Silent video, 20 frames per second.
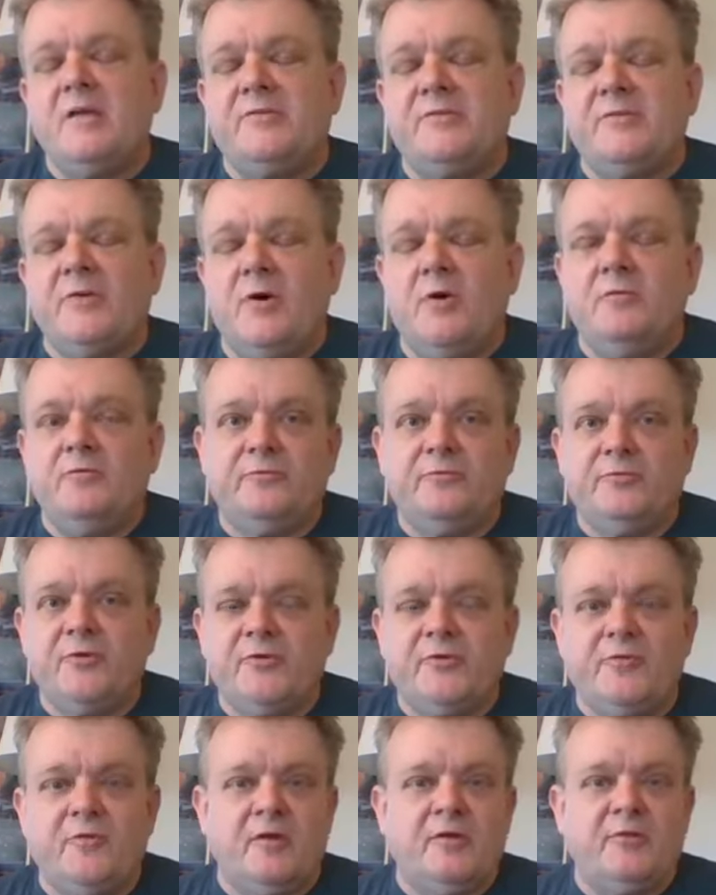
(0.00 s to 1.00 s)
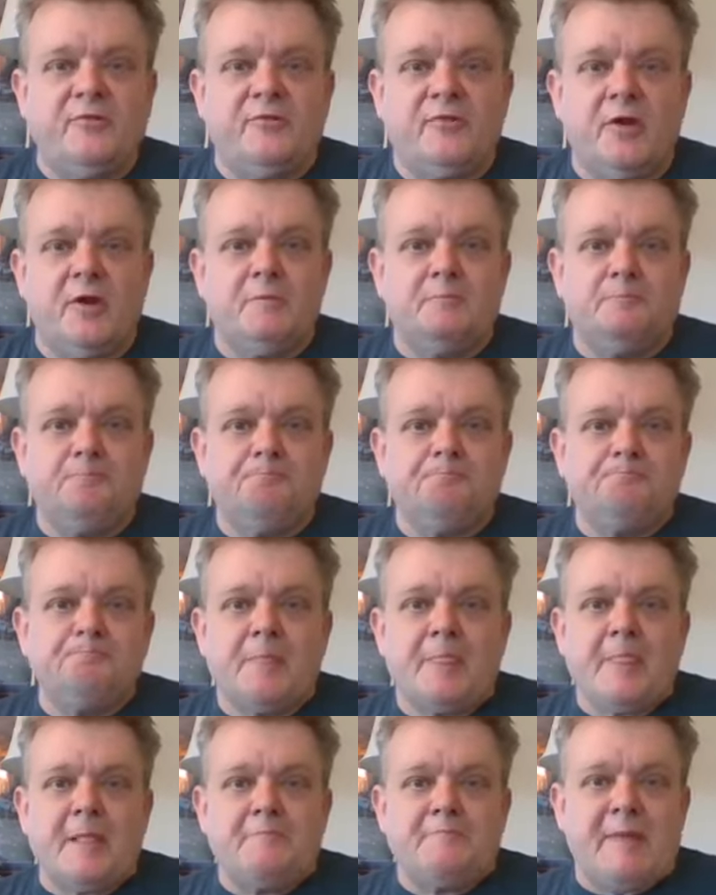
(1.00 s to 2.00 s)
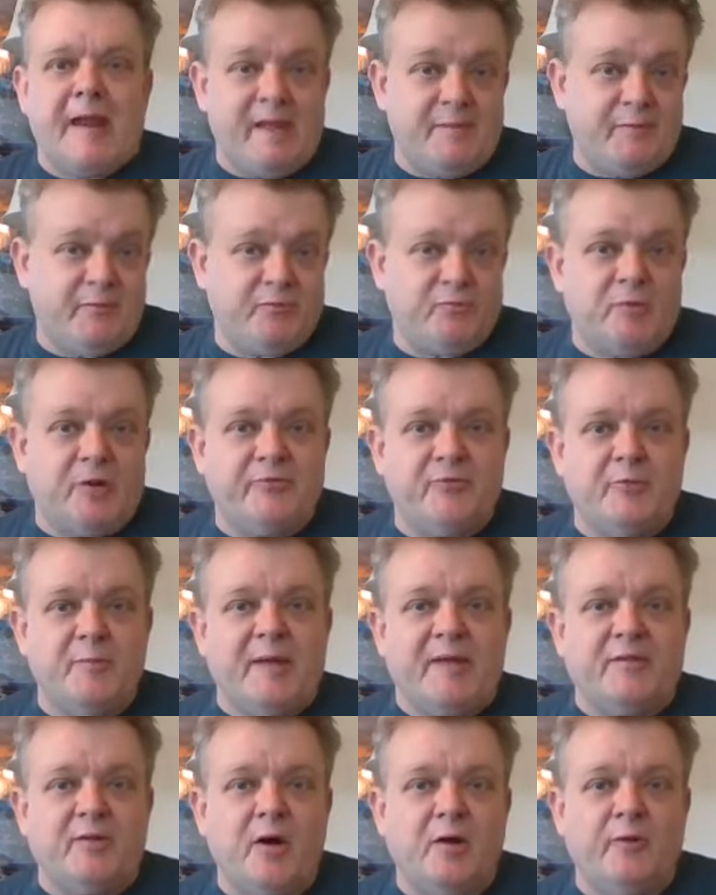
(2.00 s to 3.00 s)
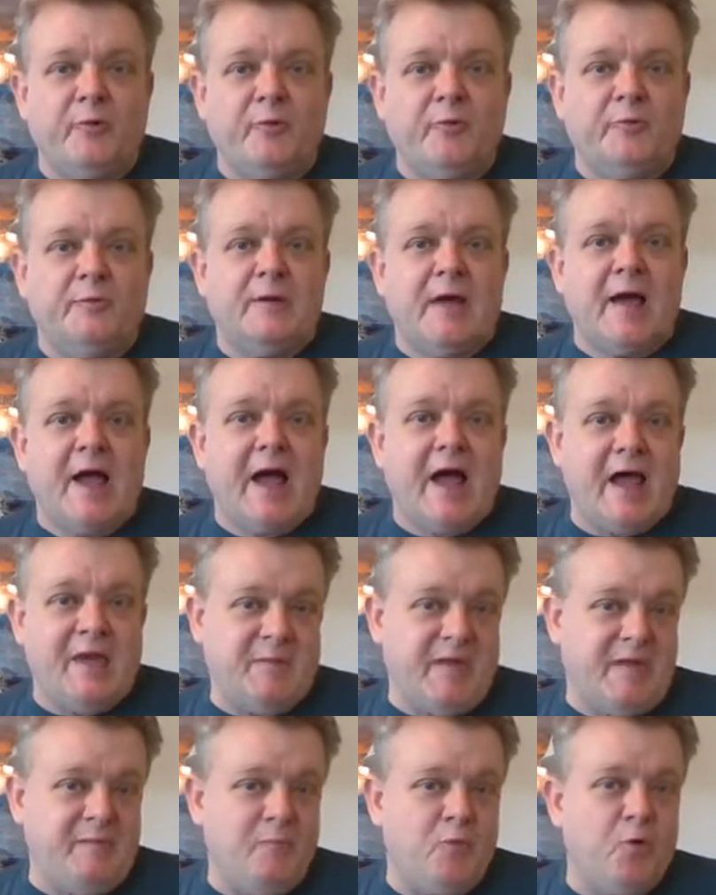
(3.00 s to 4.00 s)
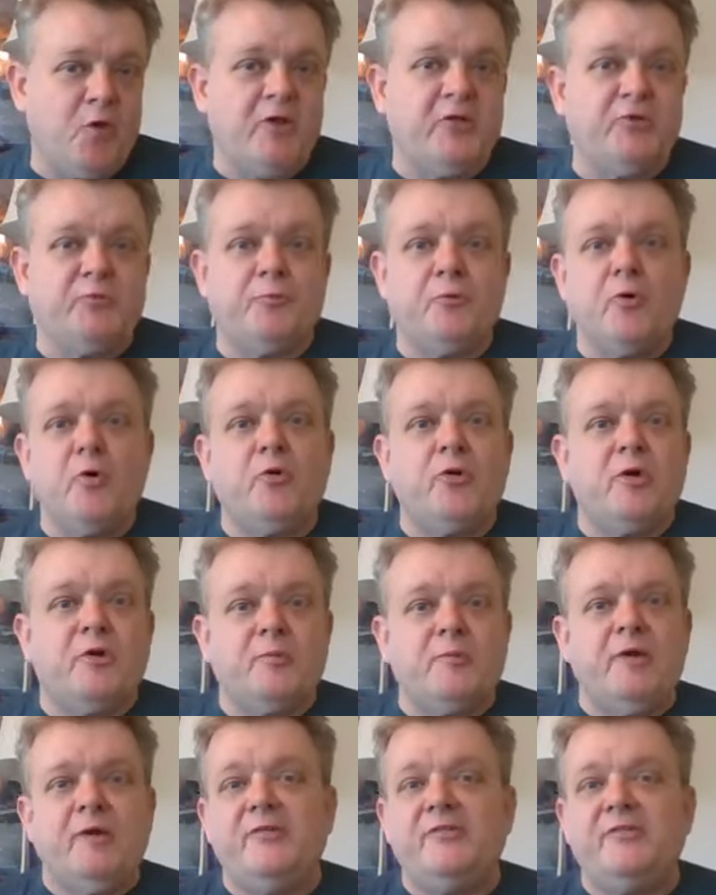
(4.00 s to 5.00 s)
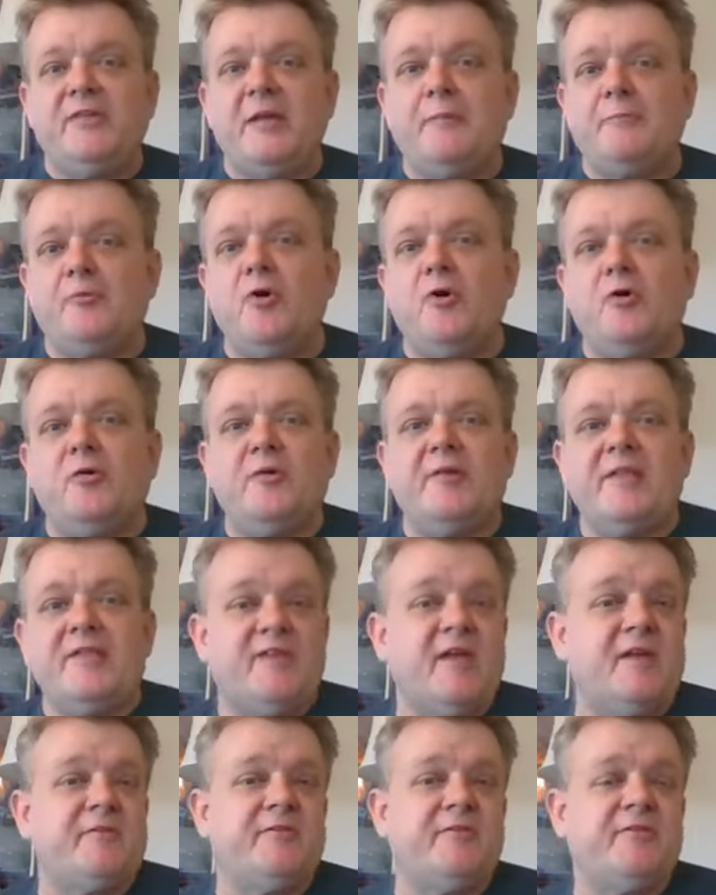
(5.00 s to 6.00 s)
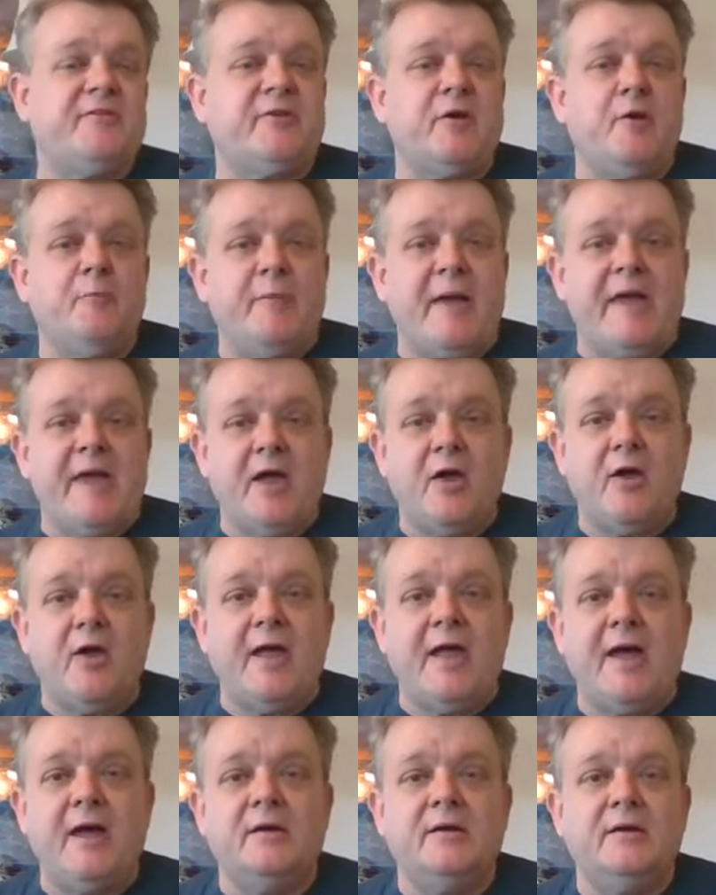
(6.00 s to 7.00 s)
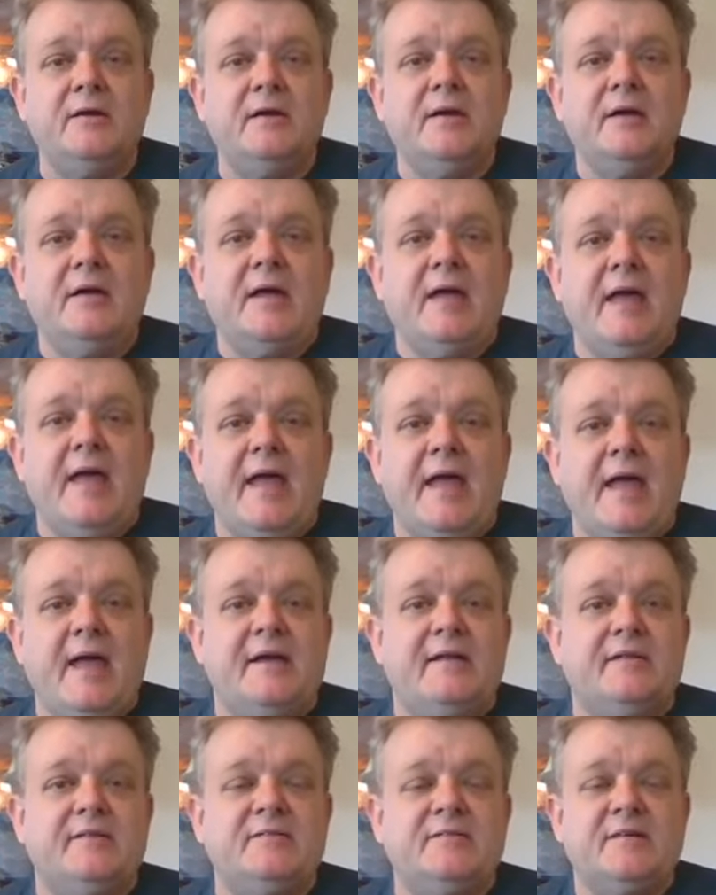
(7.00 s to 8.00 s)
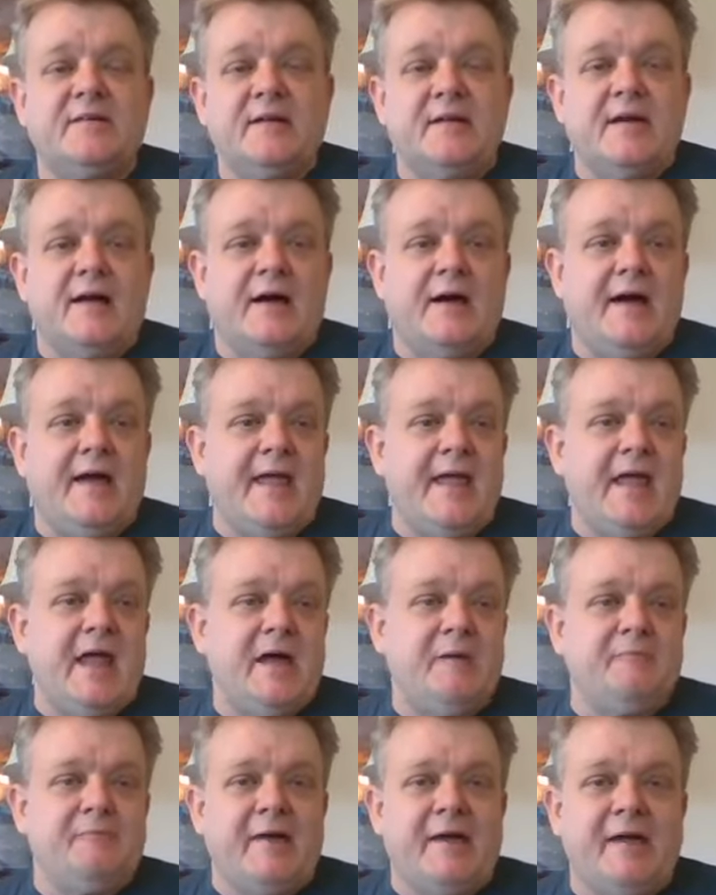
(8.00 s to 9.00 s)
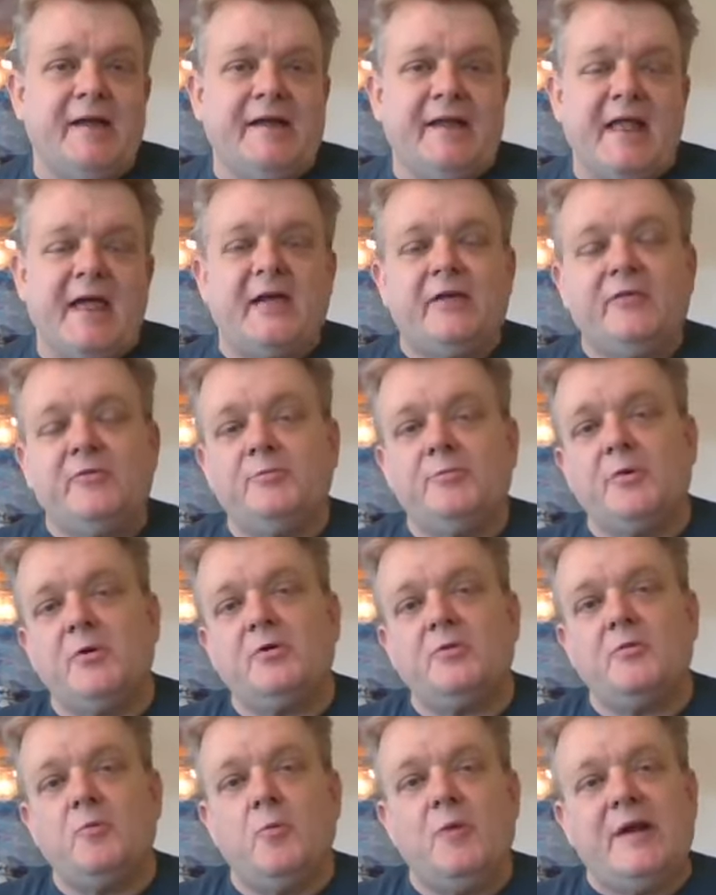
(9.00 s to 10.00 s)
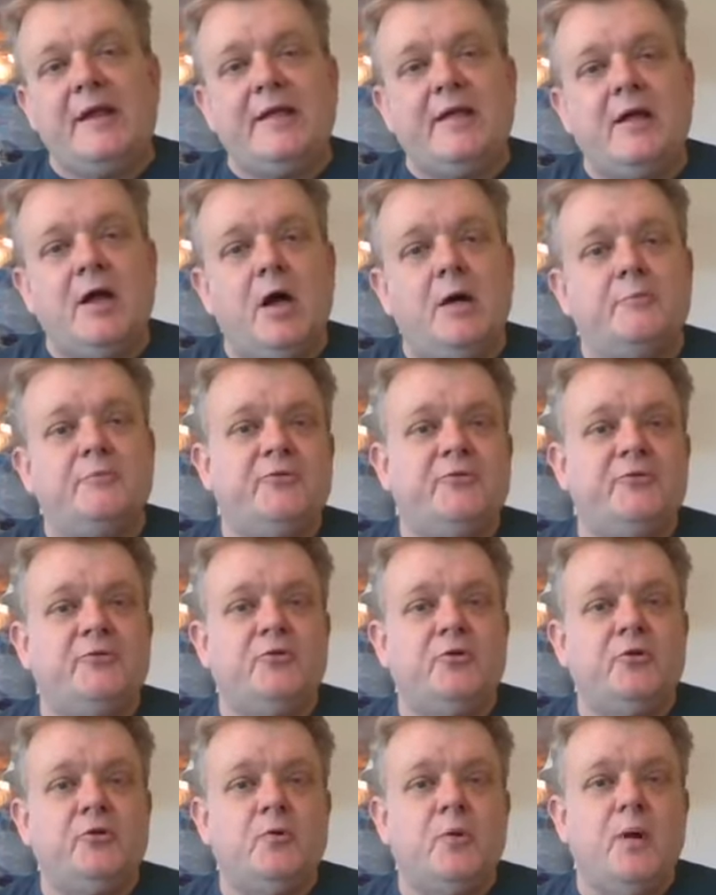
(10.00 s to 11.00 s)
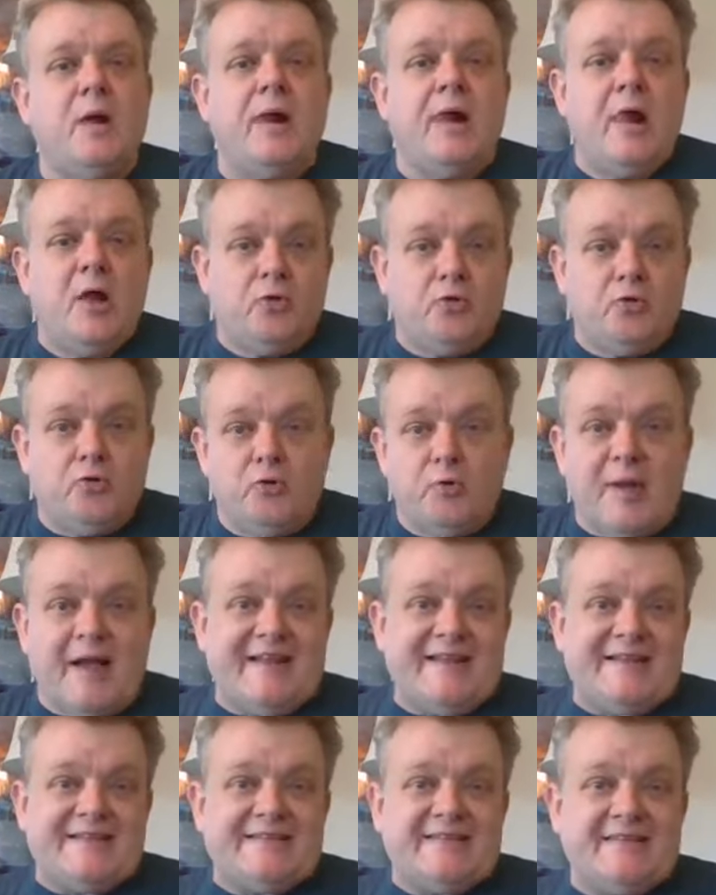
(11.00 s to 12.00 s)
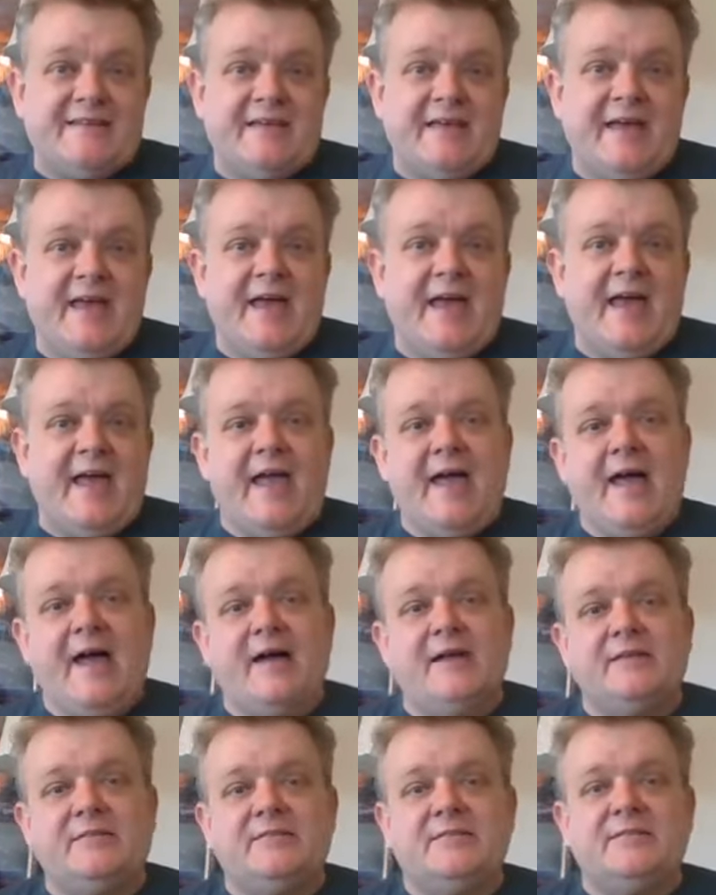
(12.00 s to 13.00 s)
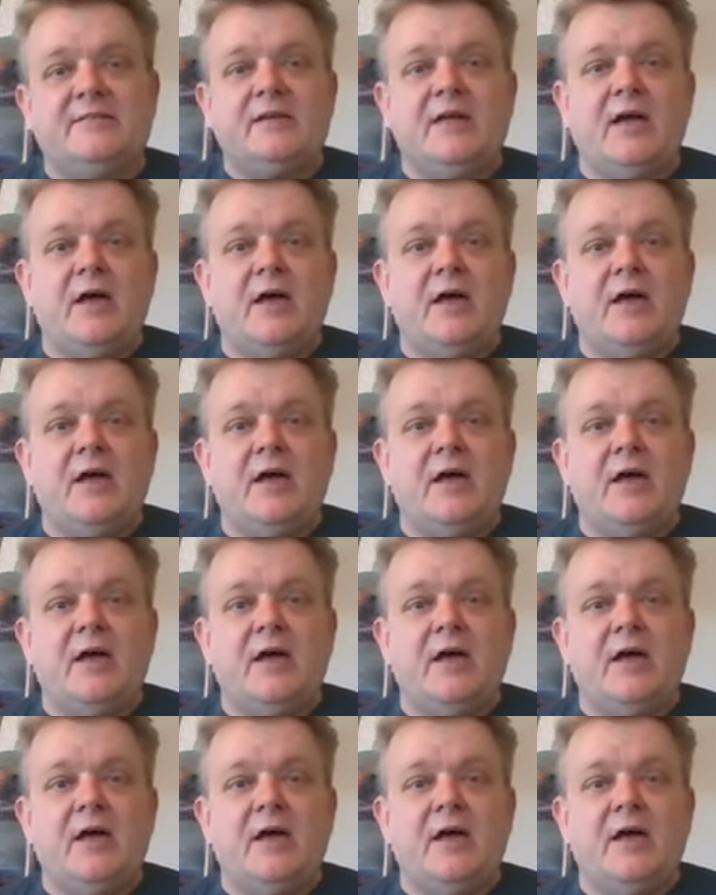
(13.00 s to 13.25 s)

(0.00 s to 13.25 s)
So first of all, to start, my name is Russell McDonald. I'm a mortgage broker and real estate broker in the San Francisco Bay Area, and I am an expert when it comes to credit and